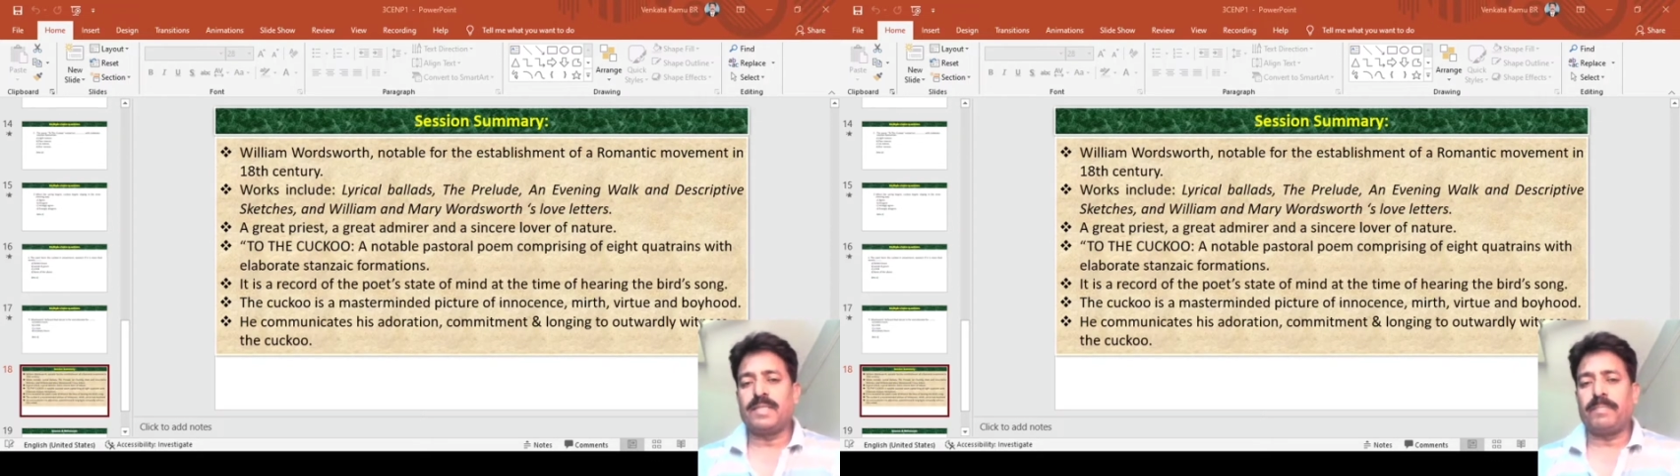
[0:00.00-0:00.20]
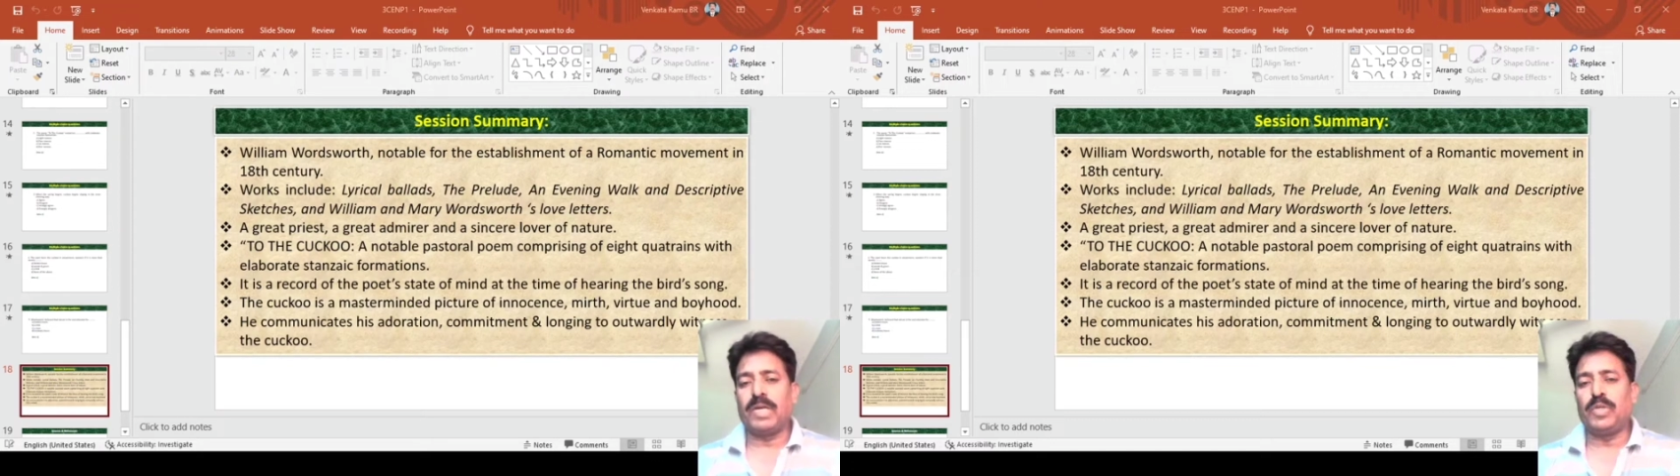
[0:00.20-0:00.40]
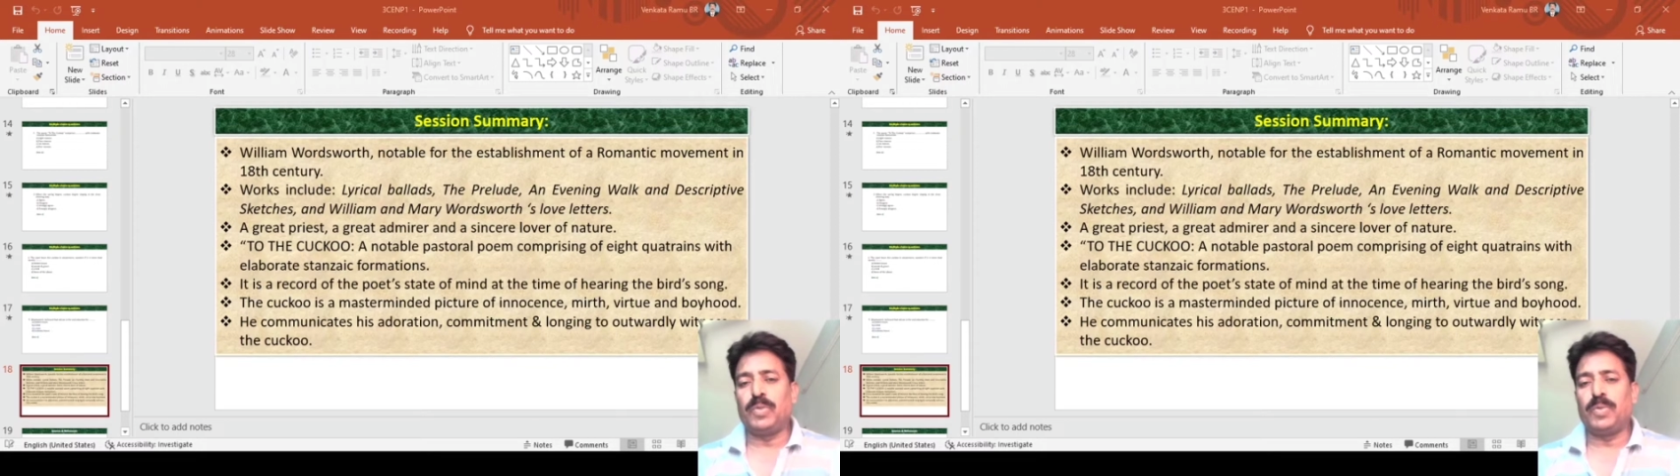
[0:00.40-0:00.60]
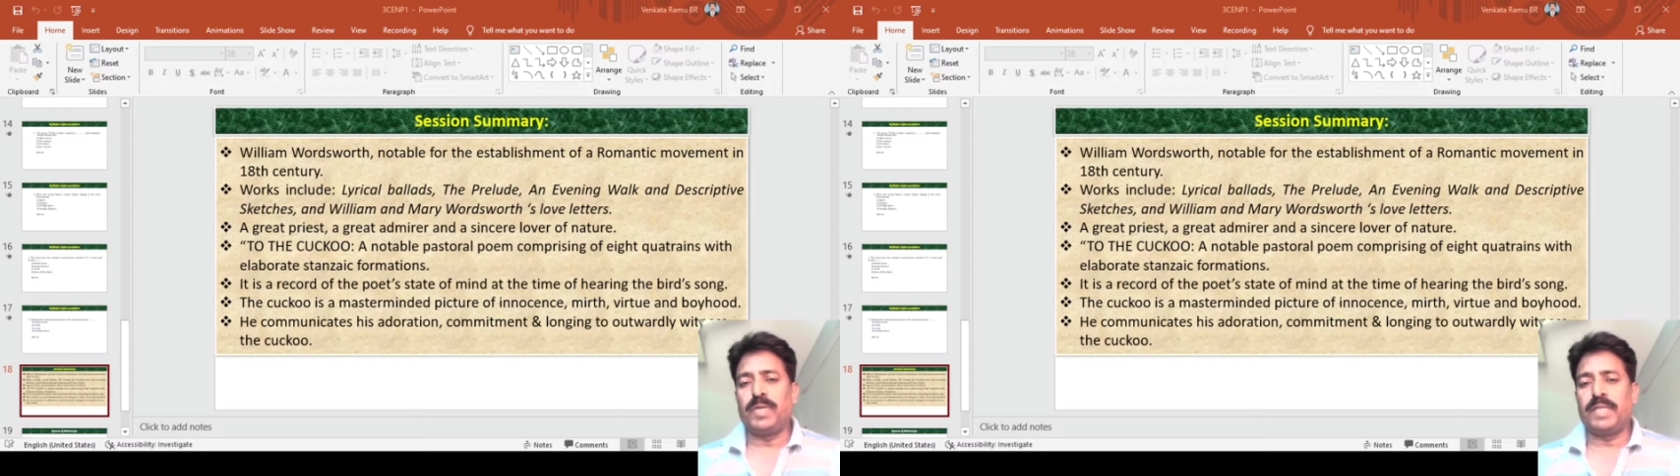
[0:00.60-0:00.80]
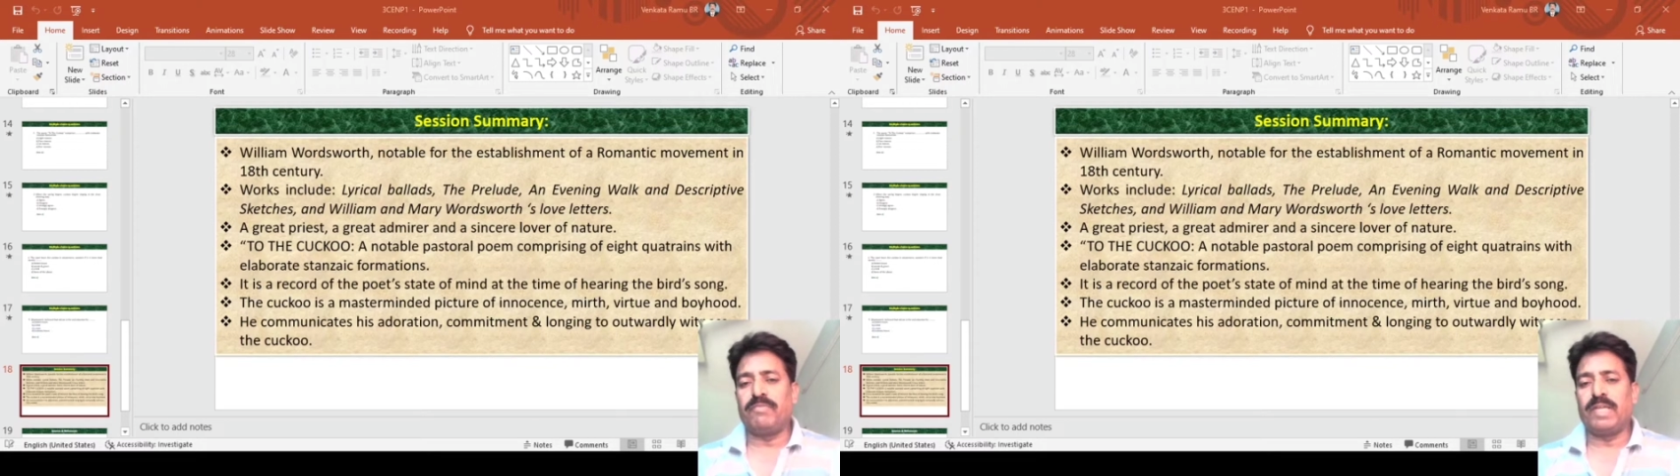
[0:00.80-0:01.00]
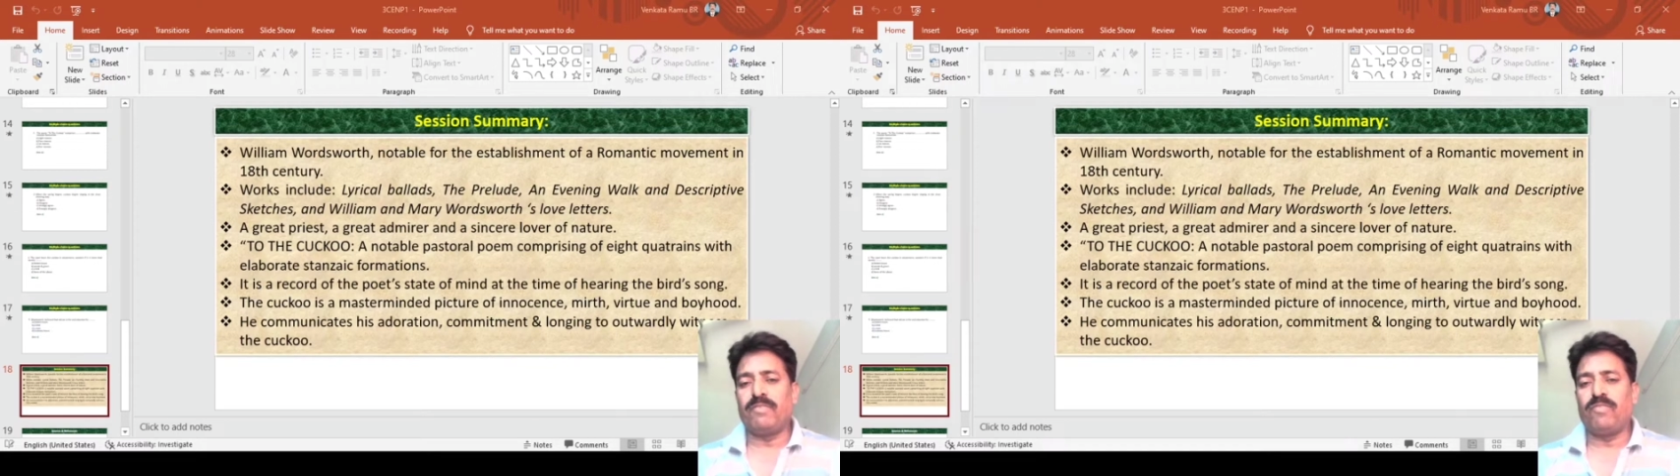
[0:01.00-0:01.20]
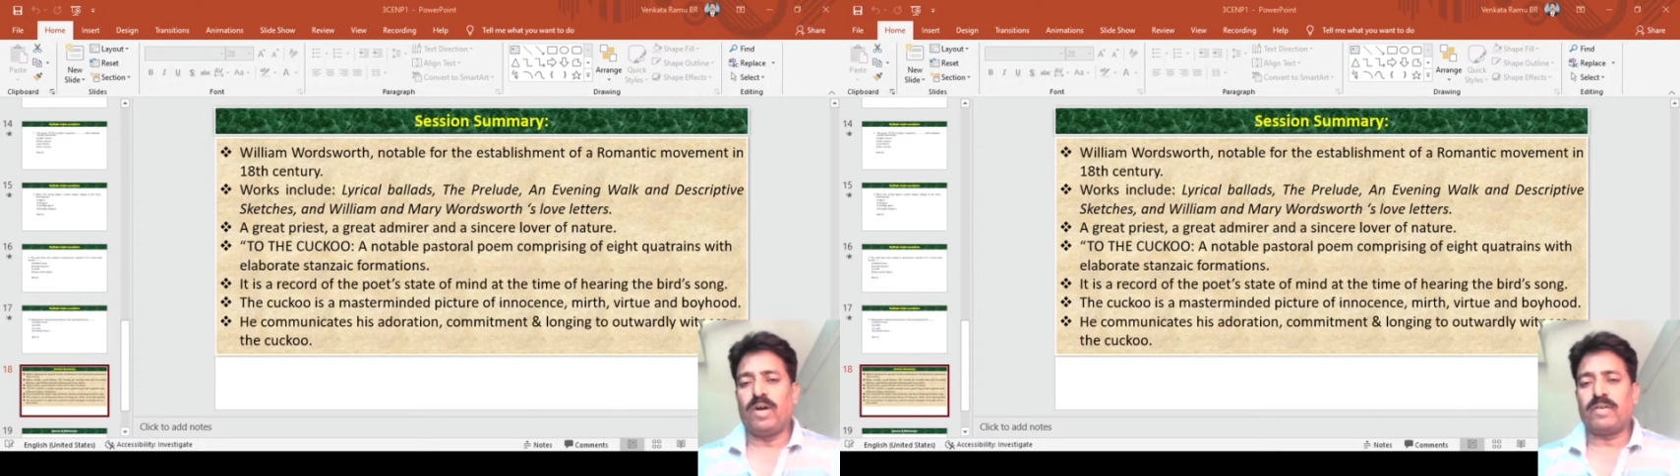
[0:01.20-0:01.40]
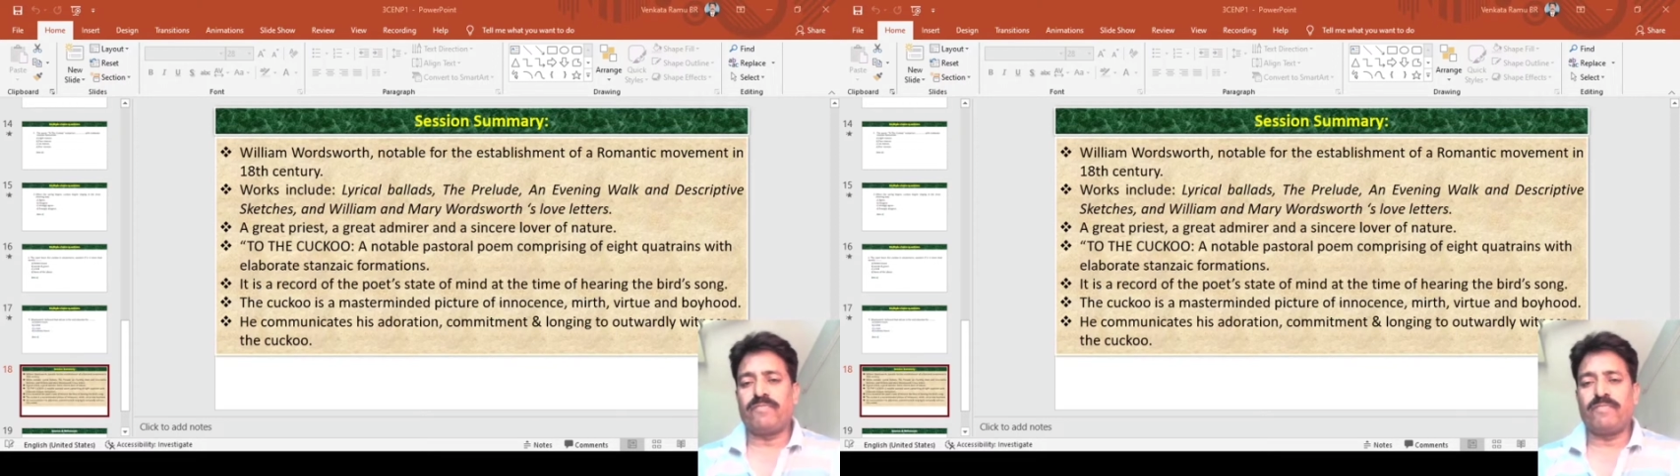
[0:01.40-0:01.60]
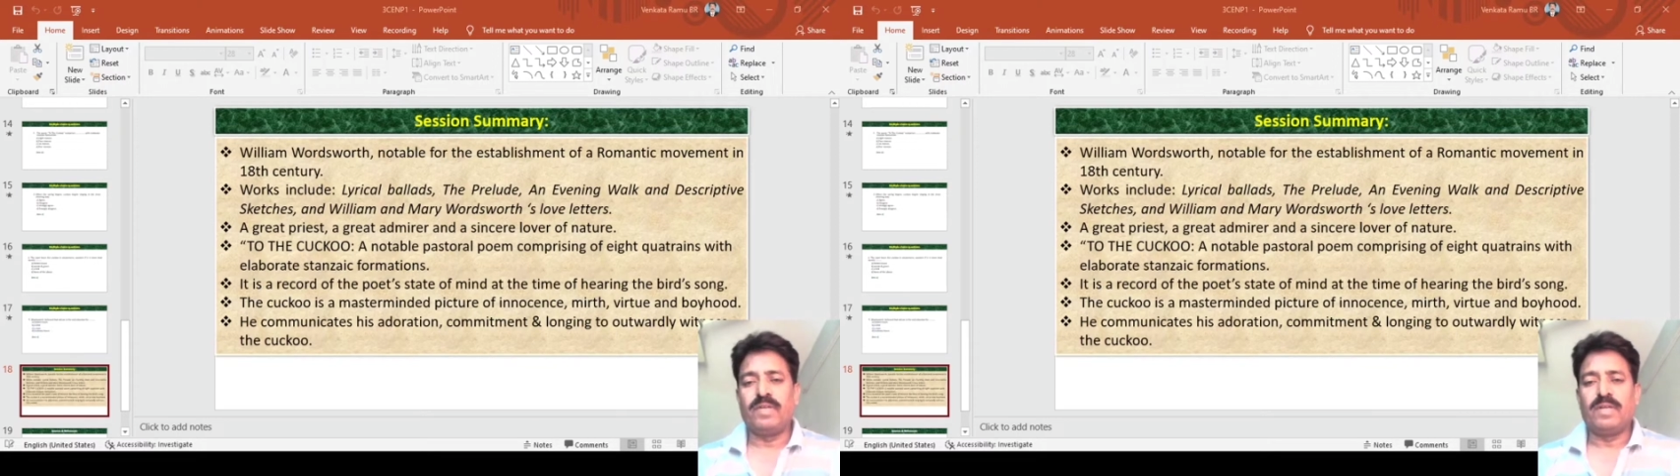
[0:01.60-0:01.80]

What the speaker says: The Prelude, An Evening Walk,